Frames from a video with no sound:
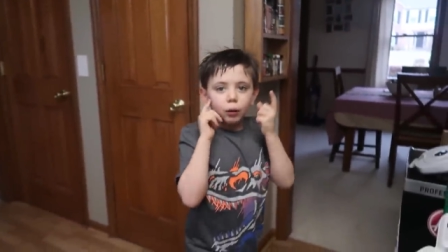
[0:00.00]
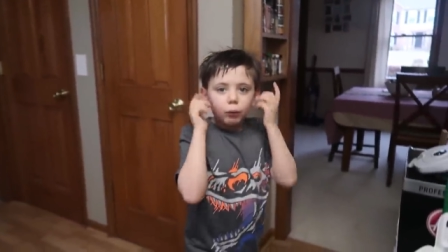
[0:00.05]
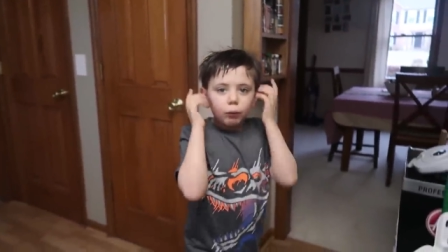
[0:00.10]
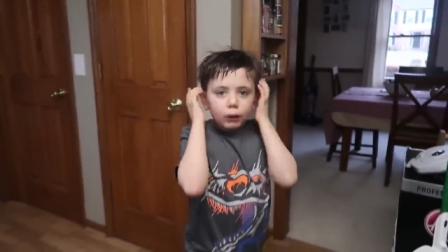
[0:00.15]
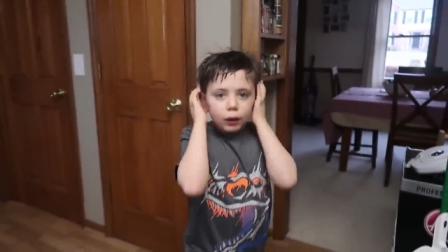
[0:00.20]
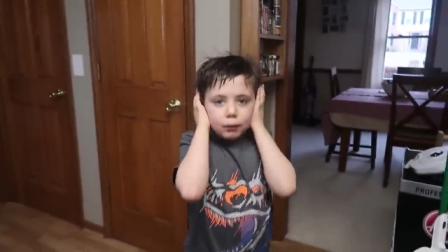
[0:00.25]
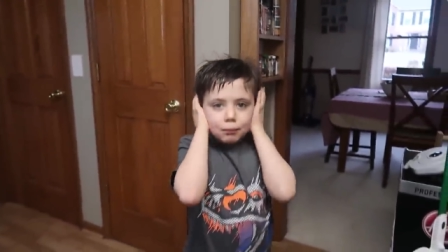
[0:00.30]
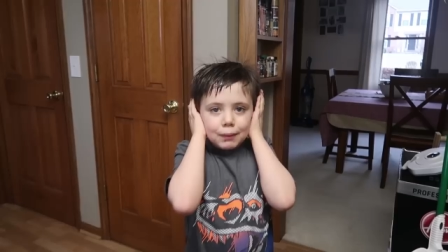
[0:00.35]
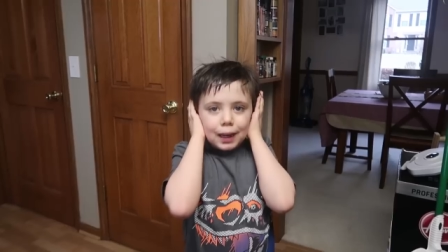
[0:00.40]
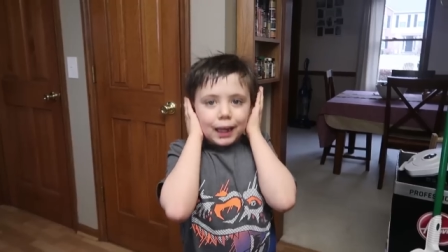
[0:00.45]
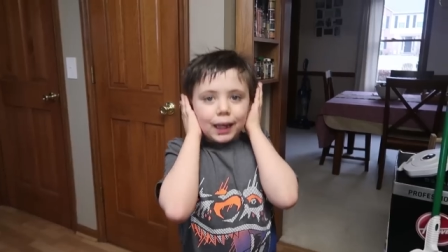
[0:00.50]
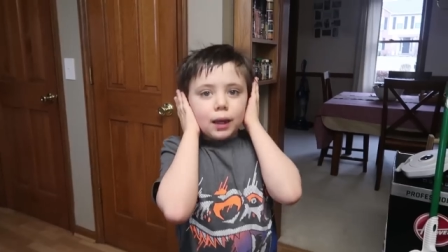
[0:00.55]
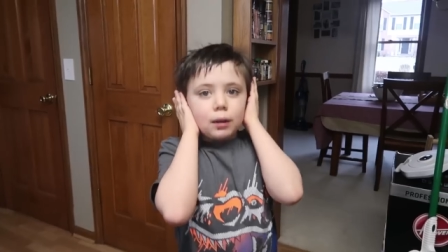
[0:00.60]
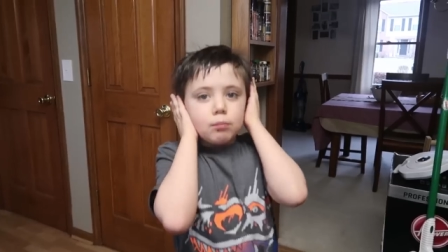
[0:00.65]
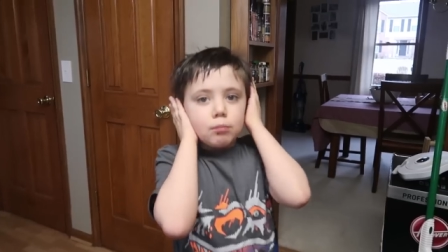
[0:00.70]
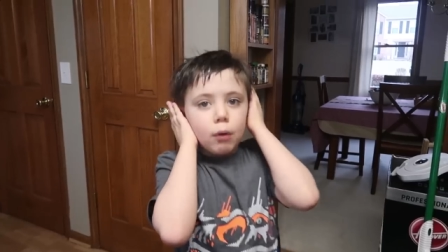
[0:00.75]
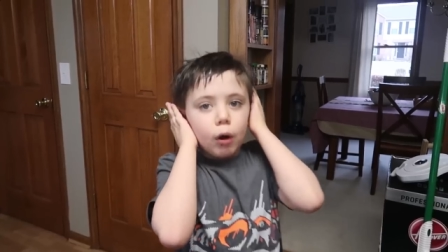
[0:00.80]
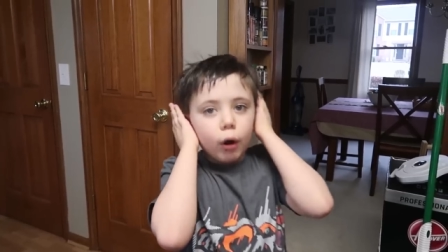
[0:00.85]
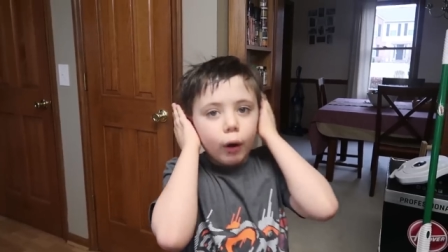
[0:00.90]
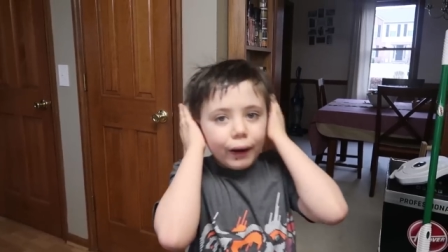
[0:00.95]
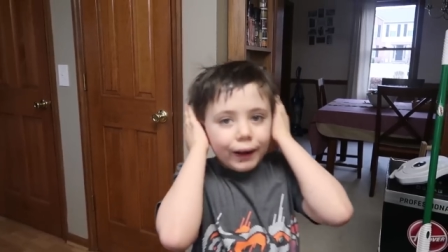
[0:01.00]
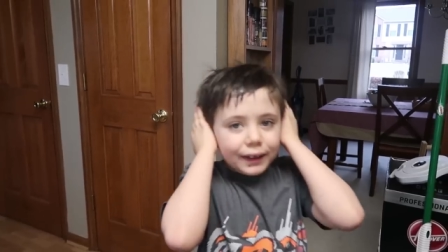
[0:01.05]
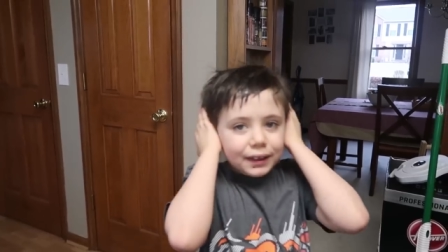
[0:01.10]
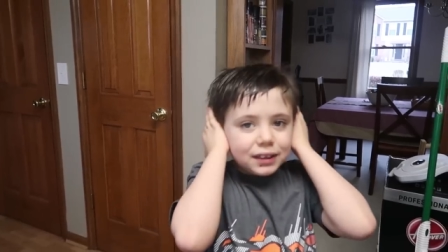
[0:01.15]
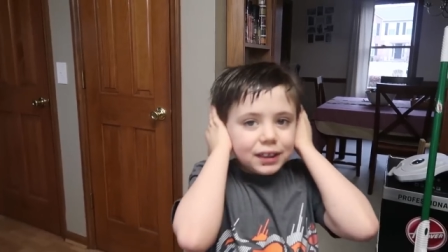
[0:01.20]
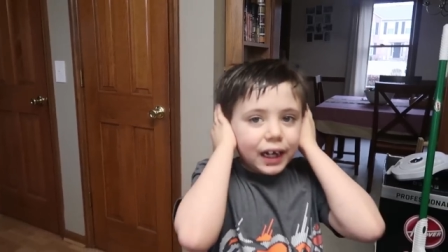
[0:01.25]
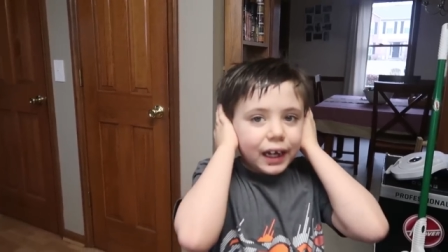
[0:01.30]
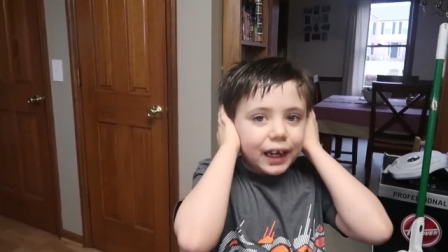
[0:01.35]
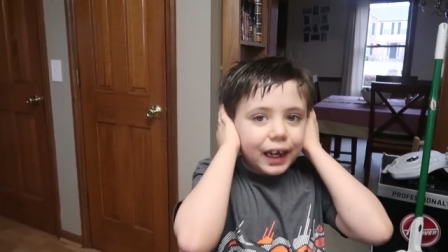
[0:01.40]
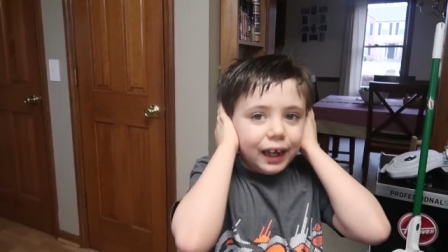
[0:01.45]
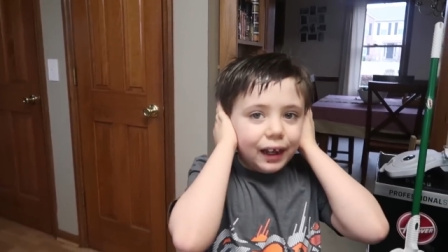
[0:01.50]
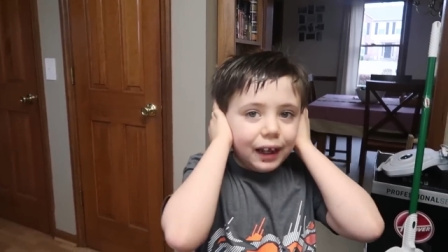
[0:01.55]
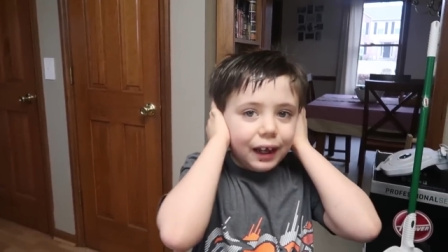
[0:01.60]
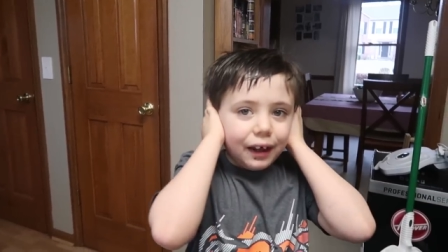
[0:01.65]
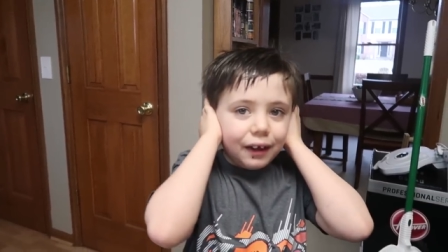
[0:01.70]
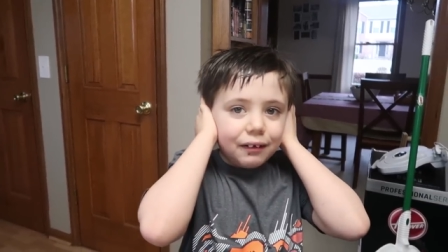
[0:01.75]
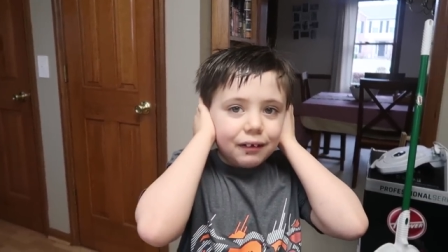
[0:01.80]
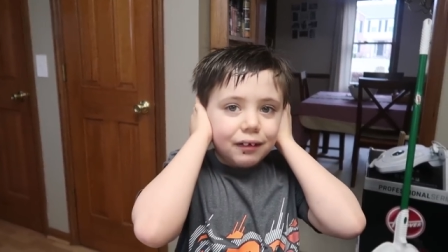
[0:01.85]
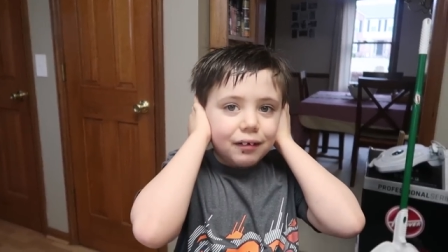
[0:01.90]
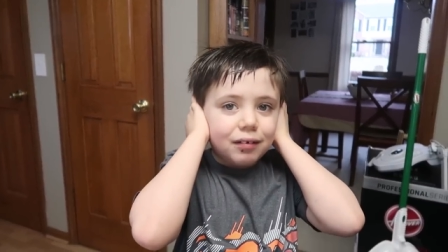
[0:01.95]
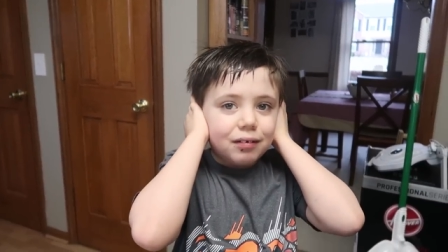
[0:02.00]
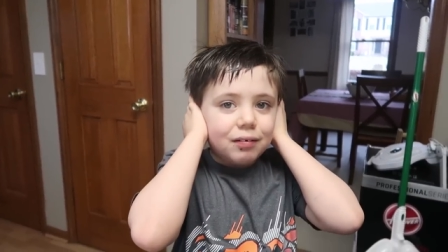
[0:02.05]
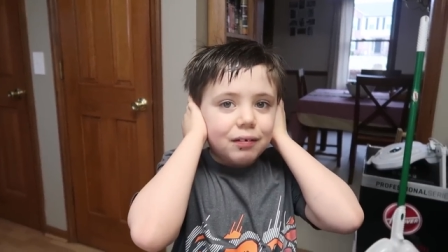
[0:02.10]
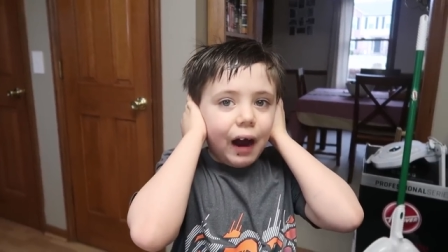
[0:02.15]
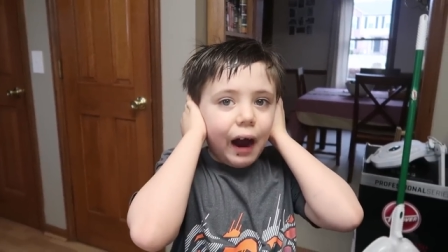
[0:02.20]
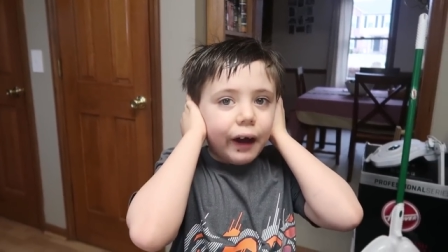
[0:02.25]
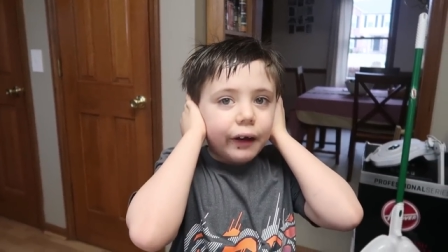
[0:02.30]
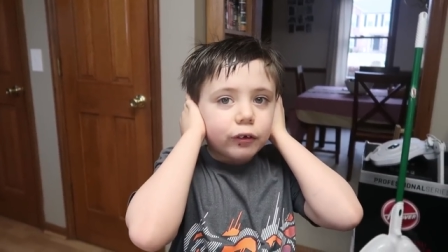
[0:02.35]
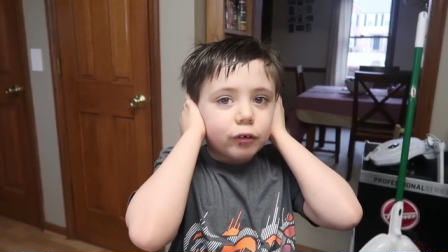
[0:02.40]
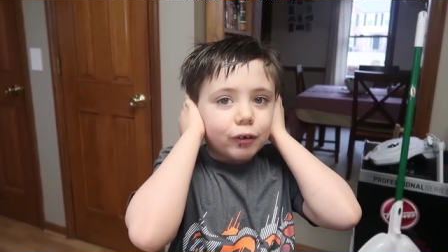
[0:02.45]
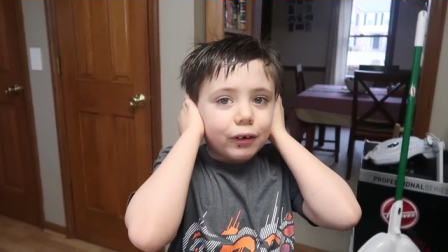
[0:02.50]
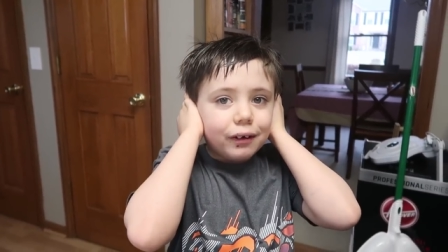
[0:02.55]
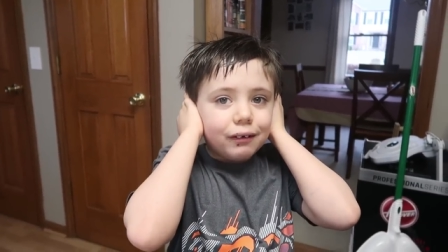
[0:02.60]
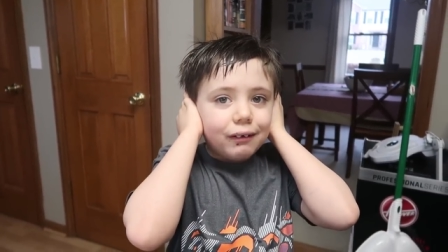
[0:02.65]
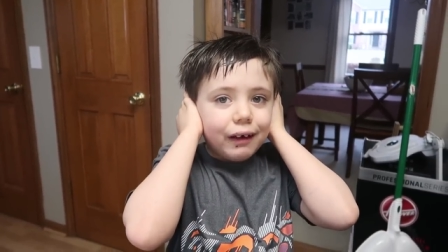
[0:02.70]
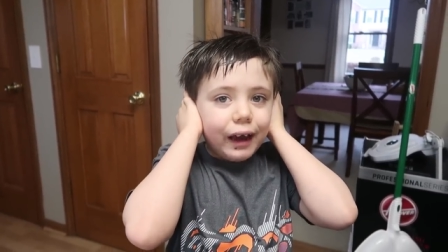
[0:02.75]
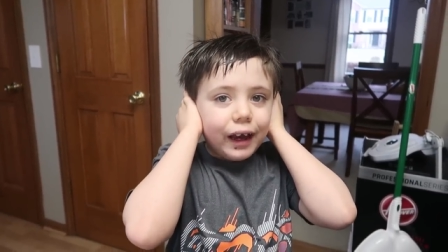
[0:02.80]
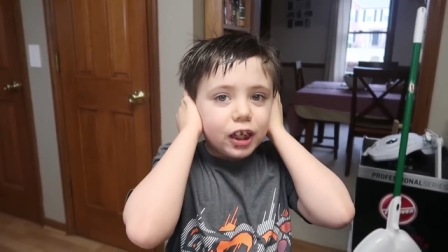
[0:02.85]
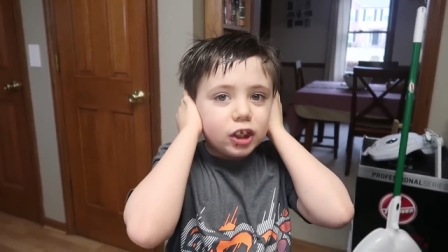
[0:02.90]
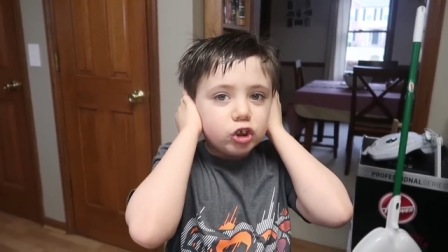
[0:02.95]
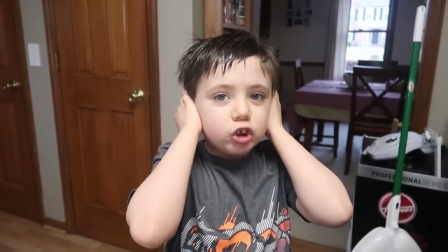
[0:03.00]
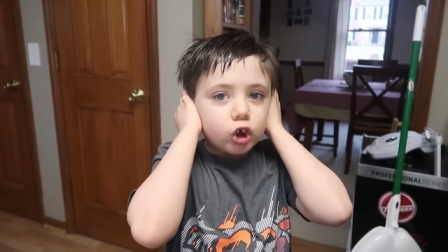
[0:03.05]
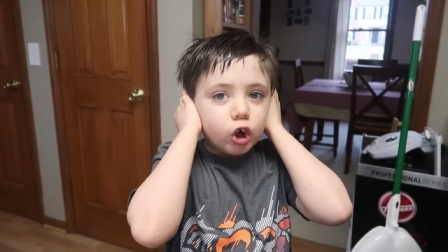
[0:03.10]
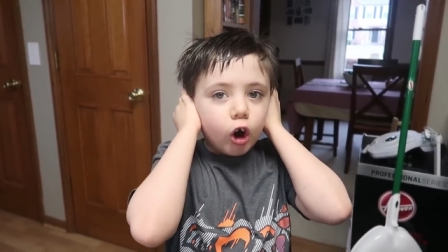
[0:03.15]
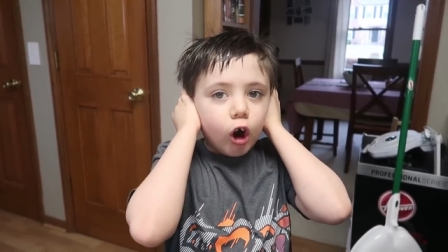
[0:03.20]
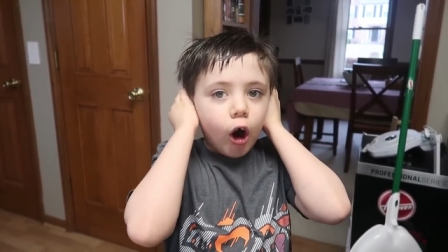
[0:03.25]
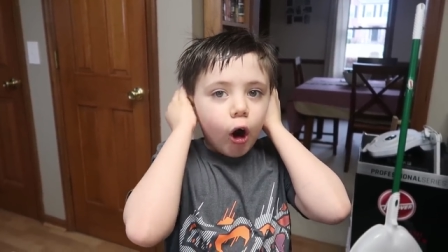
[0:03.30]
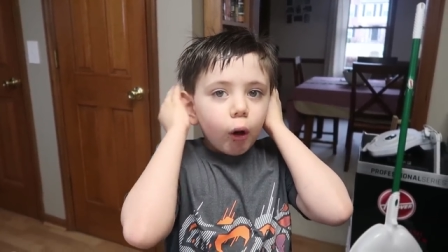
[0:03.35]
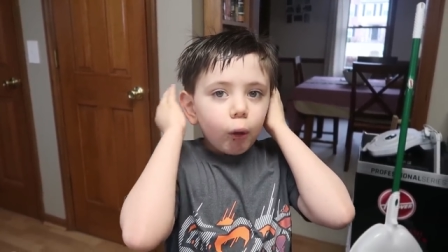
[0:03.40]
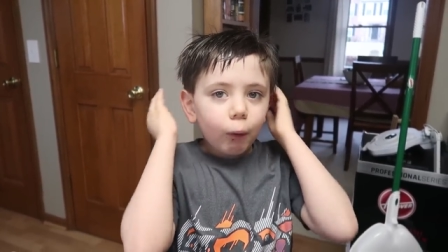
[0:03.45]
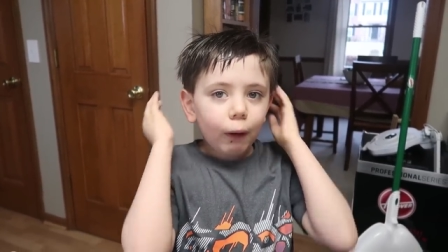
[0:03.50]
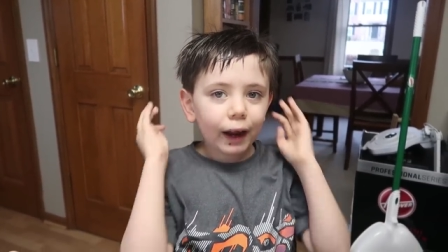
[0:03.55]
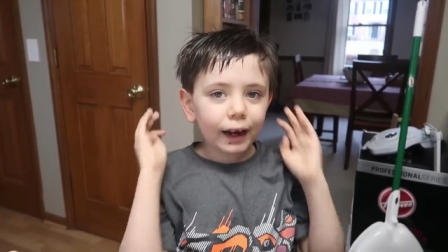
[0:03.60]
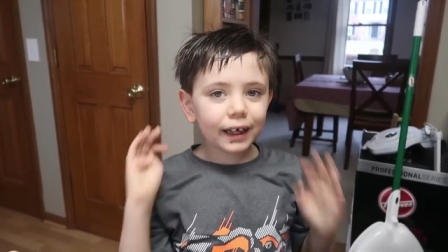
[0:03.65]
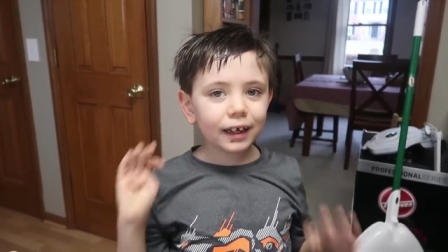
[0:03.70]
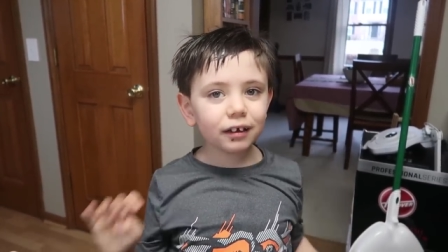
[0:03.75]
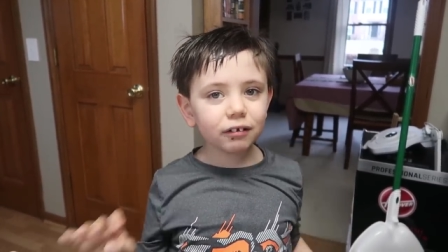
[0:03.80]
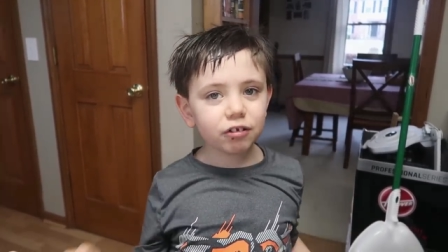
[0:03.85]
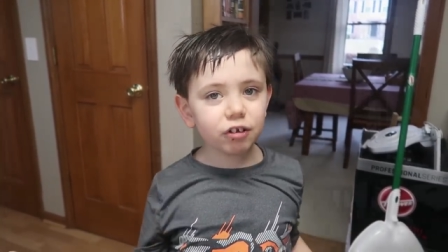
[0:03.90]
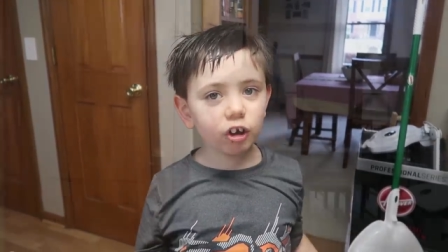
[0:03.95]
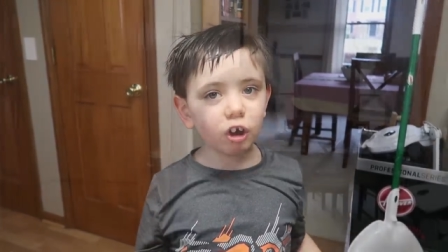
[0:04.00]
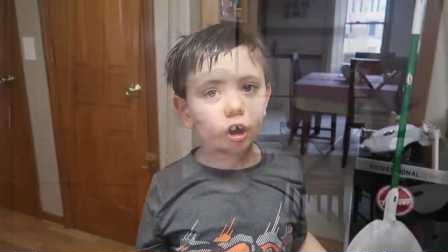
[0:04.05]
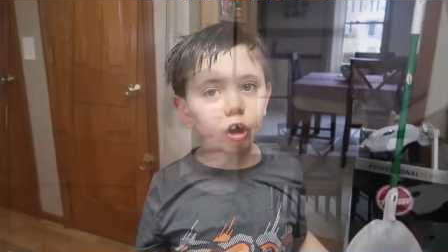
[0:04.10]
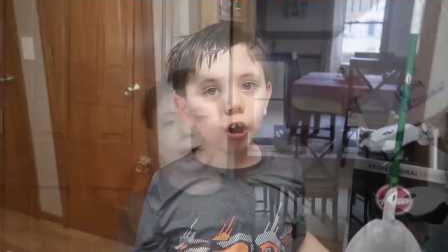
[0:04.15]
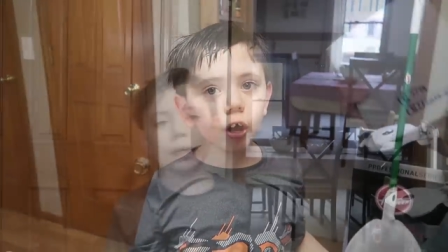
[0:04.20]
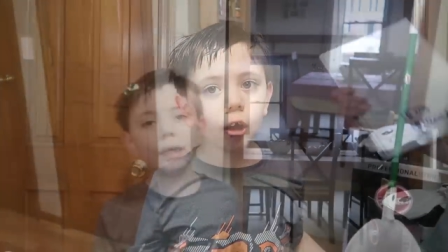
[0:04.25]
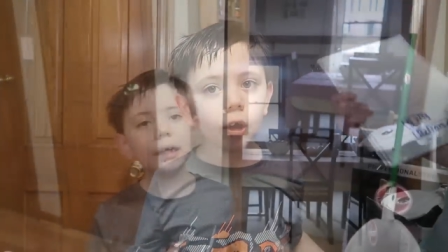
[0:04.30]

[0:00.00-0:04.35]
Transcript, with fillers: We're making mole chicken and it's diary date 22.